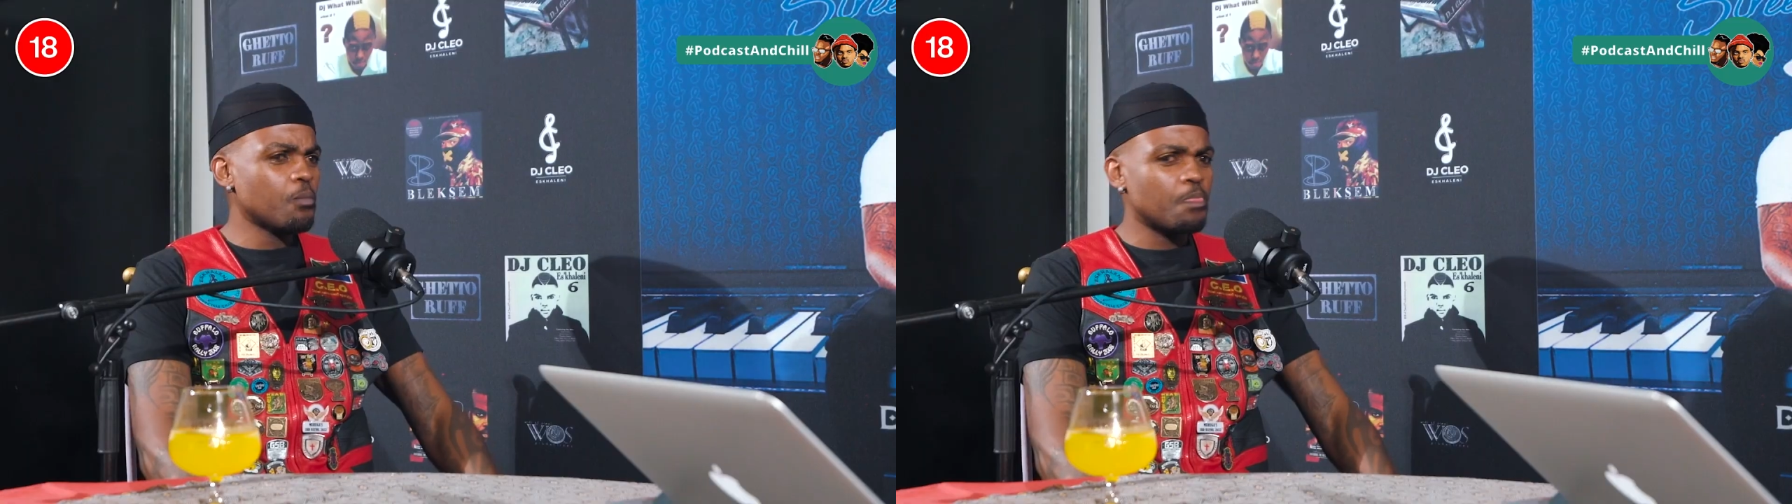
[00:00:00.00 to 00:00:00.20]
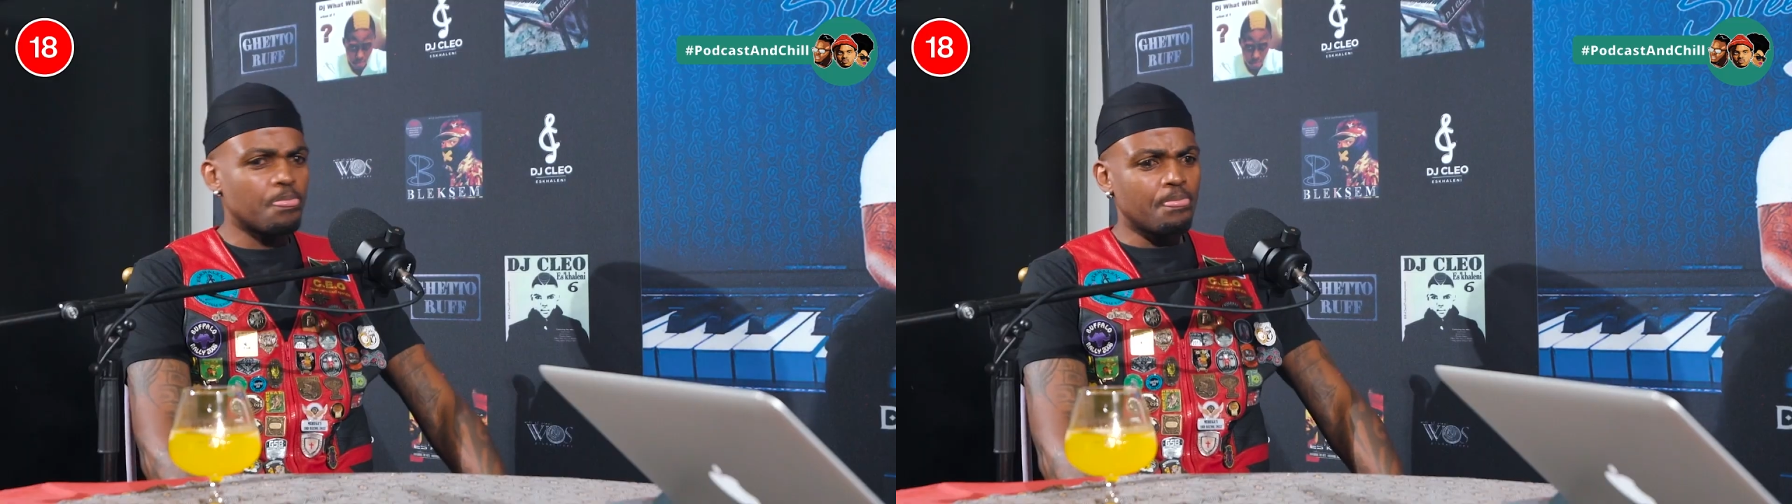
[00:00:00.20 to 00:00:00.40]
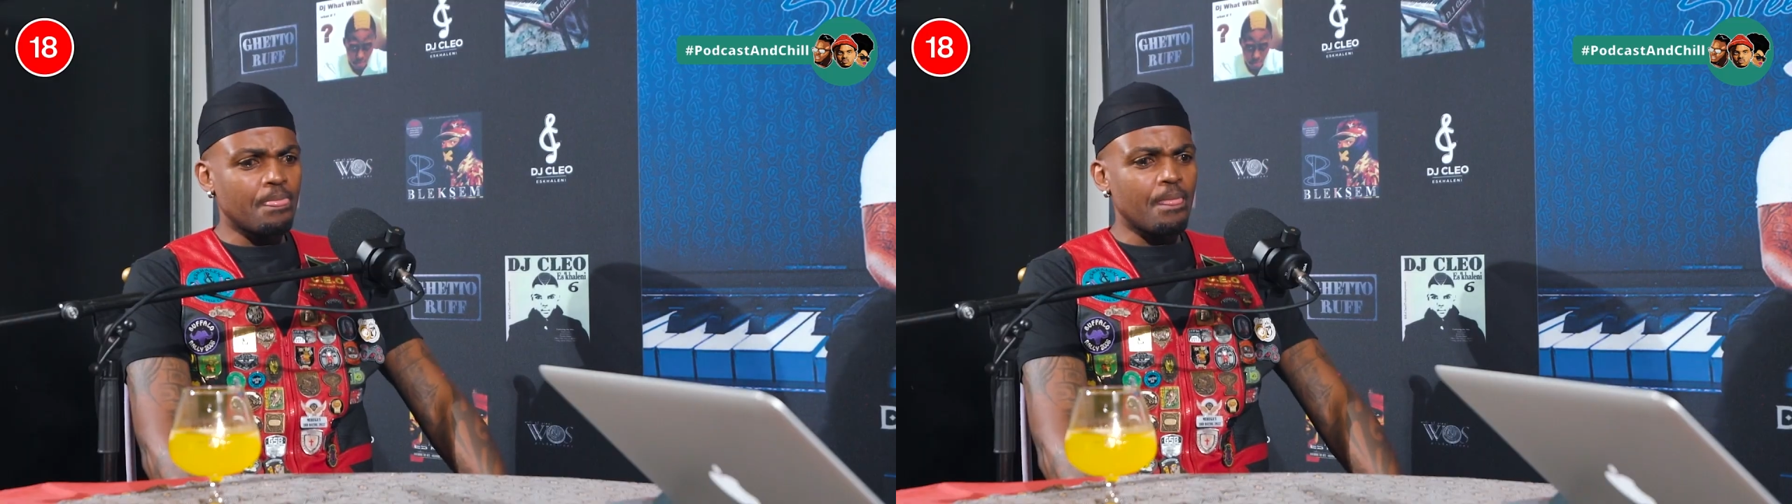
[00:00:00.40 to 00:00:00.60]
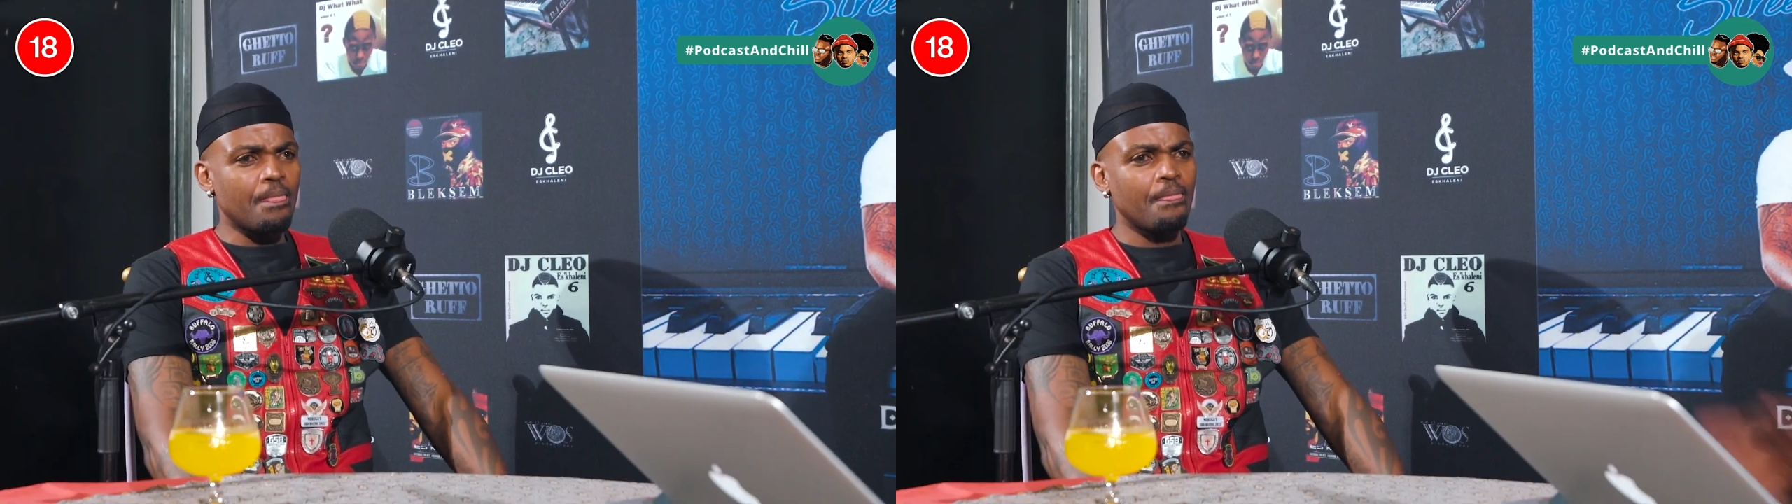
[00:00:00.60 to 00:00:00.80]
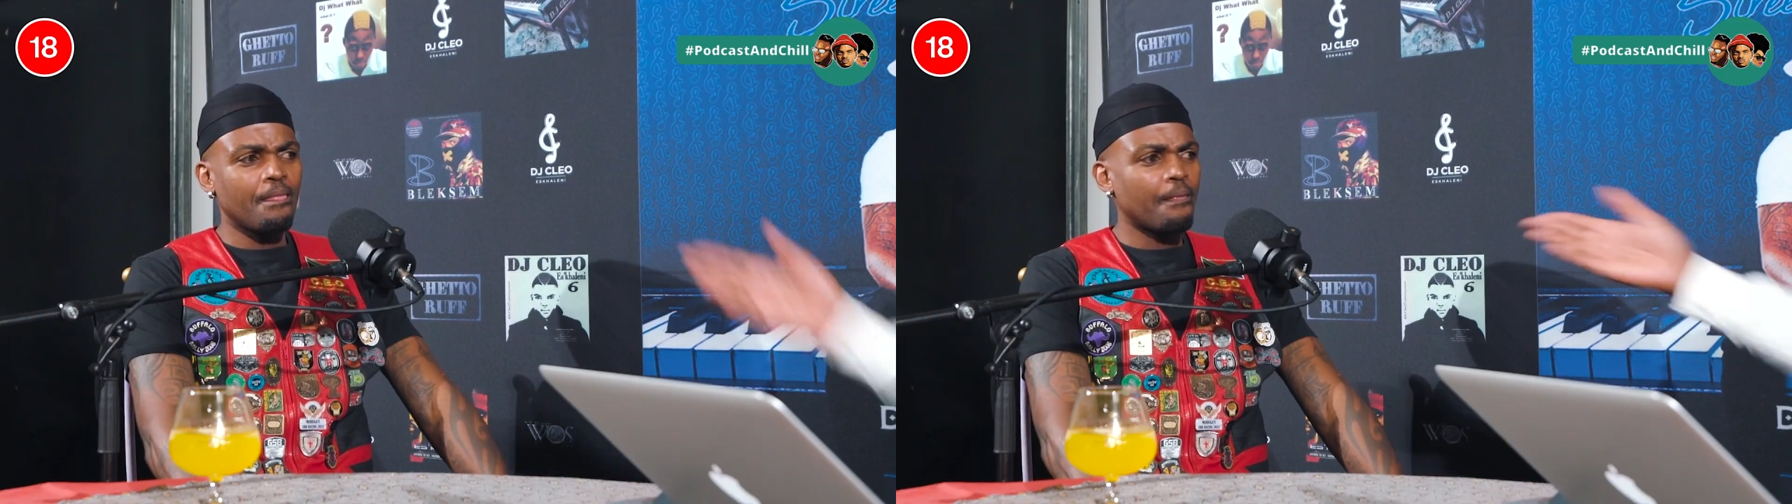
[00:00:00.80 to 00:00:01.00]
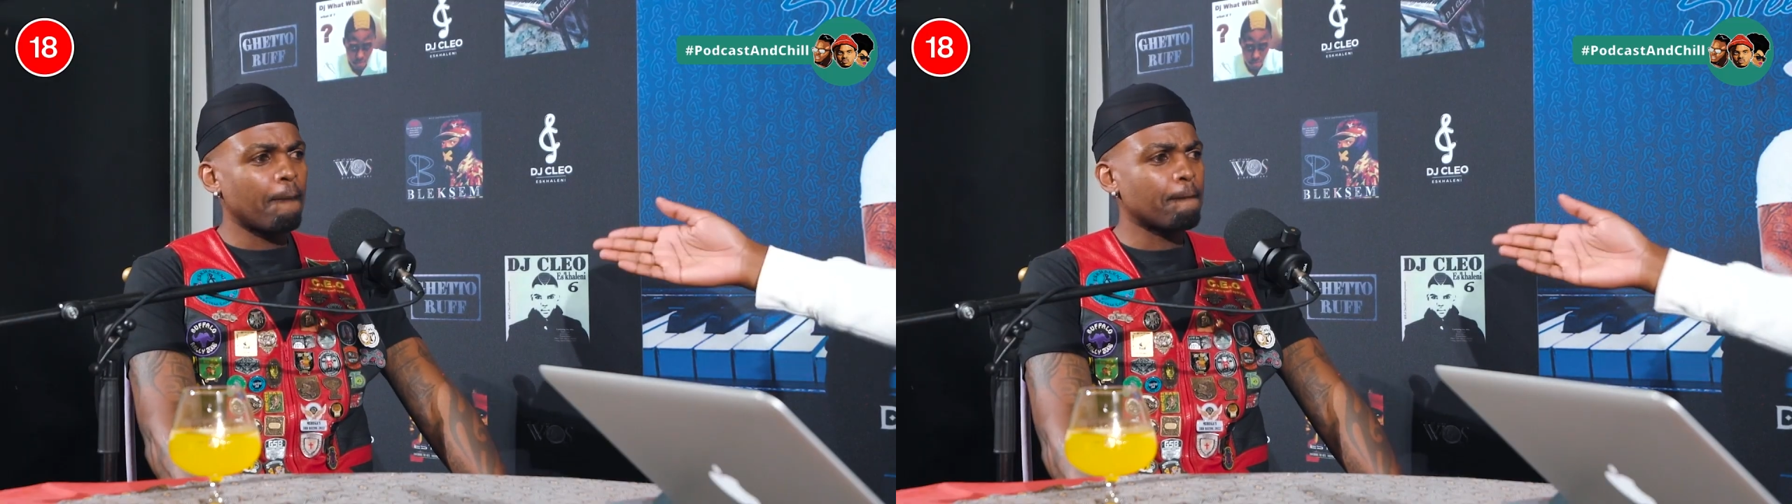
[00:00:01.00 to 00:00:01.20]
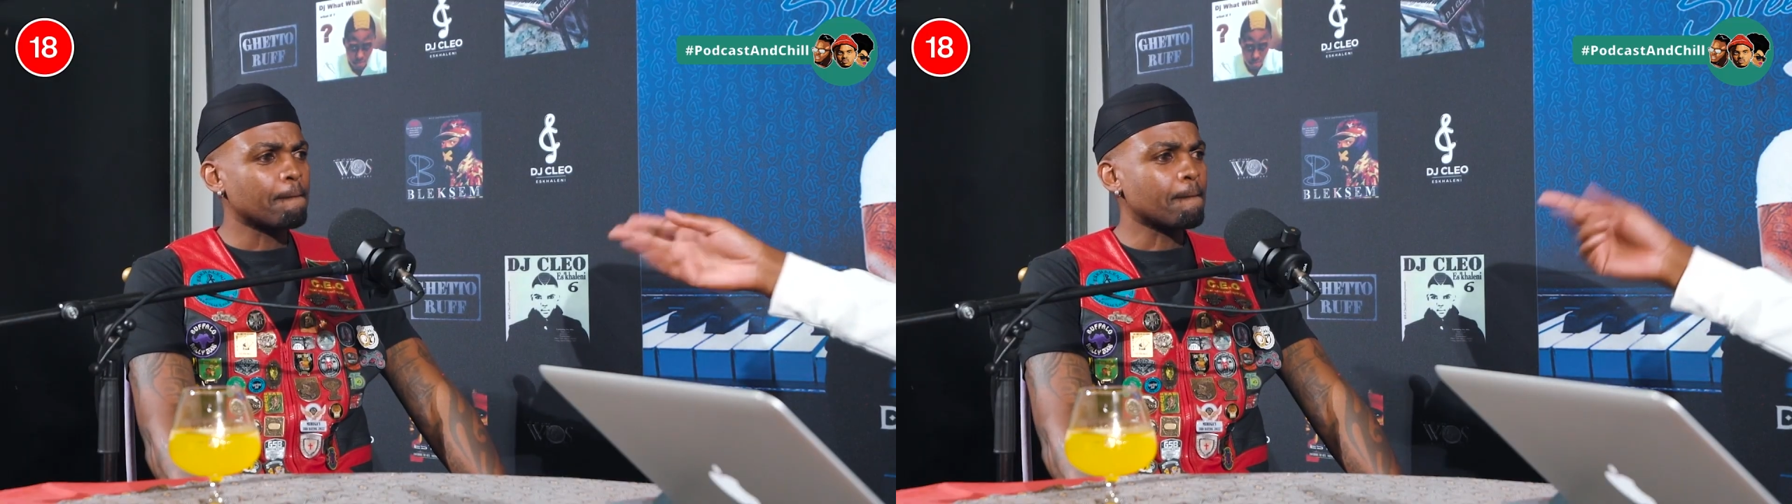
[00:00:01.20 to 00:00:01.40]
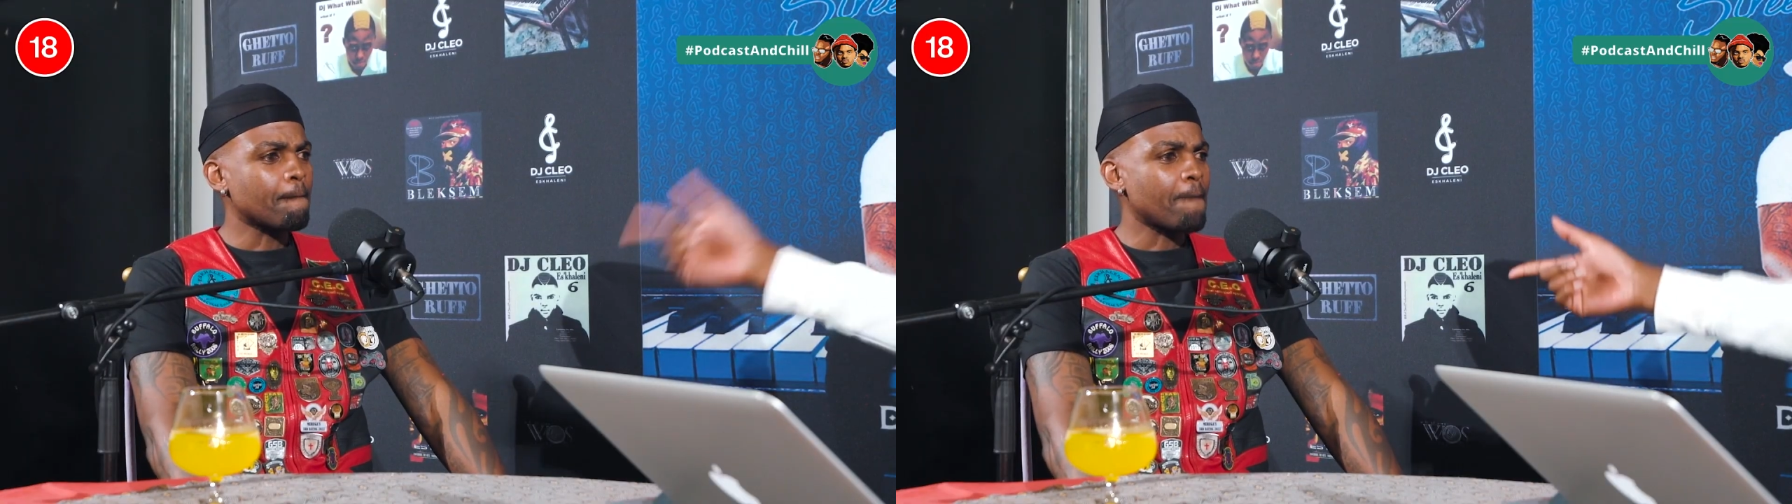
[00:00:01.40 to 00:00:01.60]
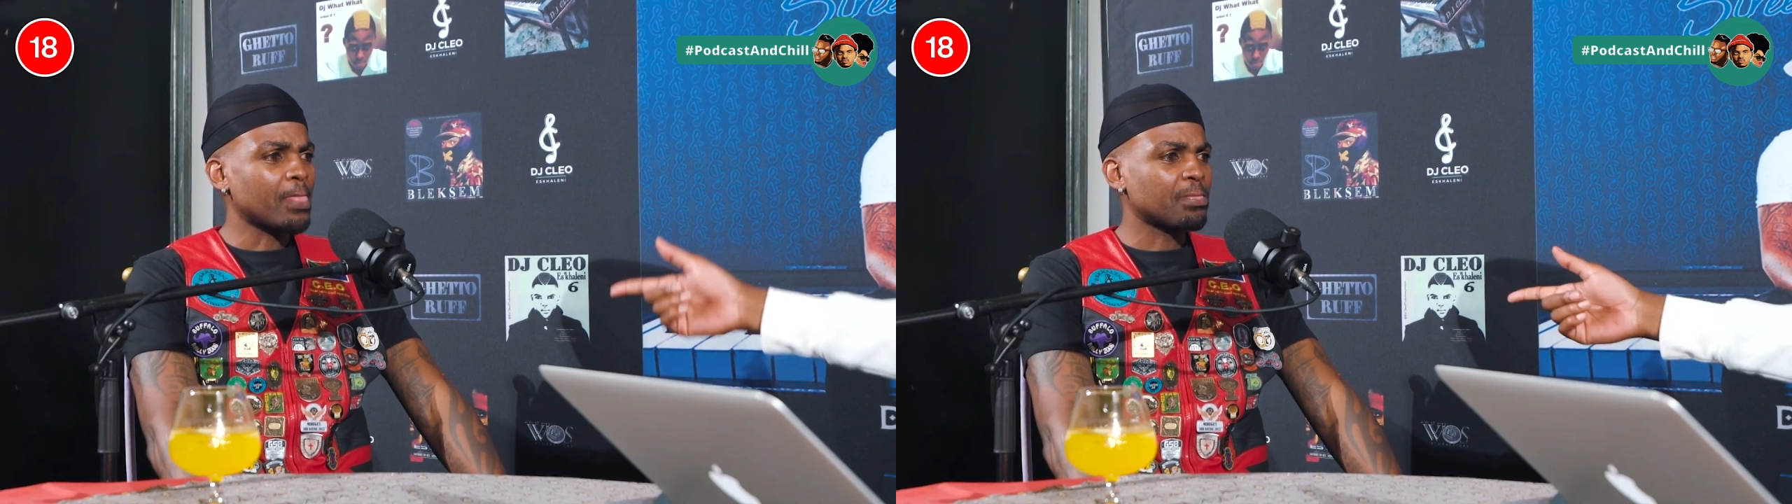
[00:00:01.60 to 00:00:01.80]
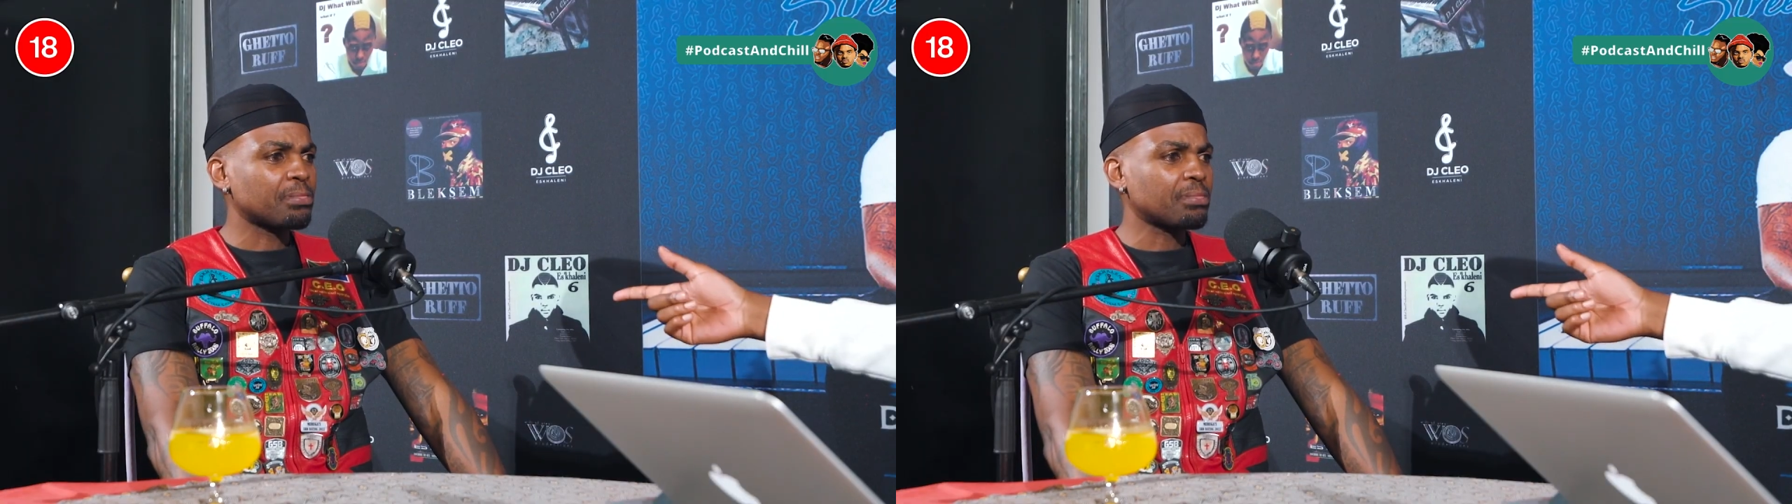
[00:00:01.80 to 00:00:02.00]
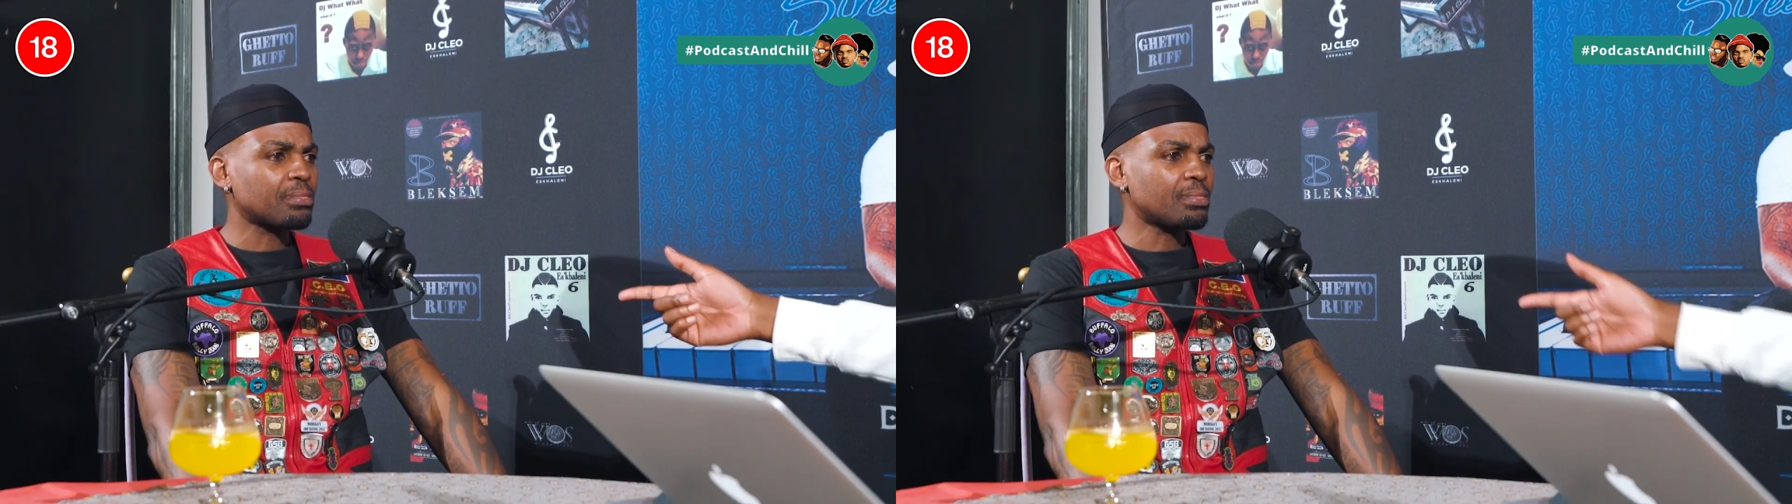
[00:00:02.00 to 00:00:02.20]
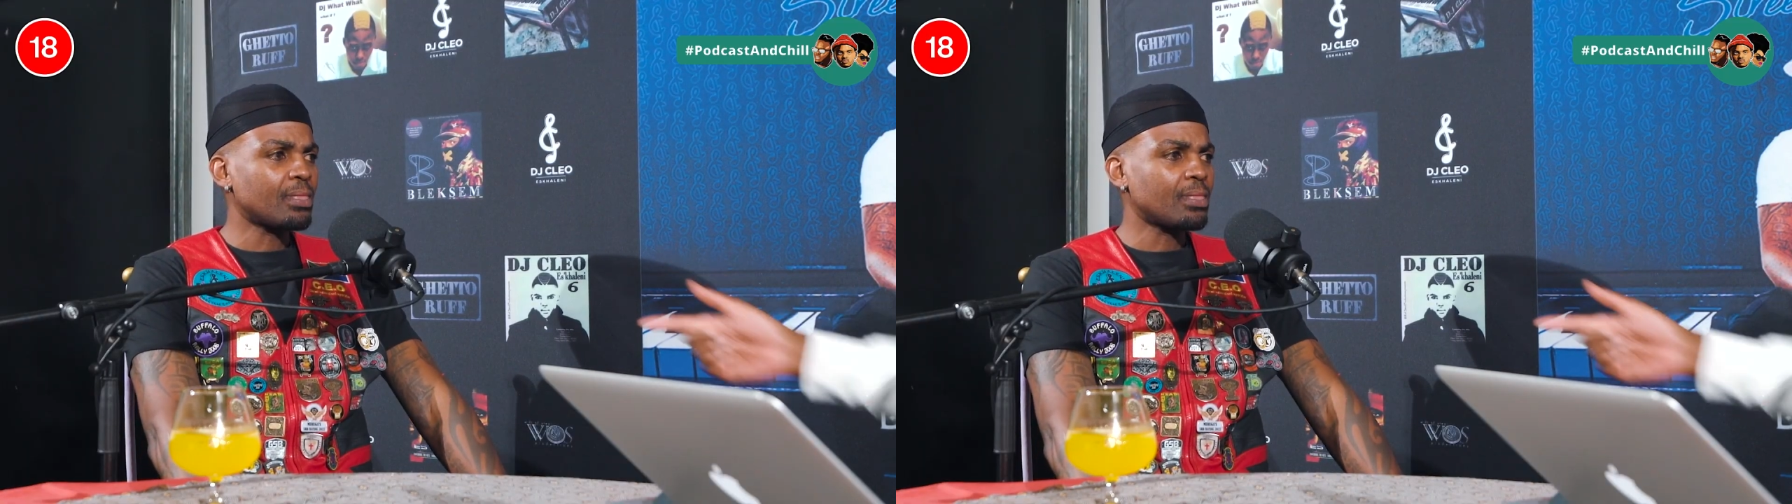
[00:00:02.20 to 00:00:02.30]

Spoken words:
Jeez, what's your mom saying? Because she's a teacher.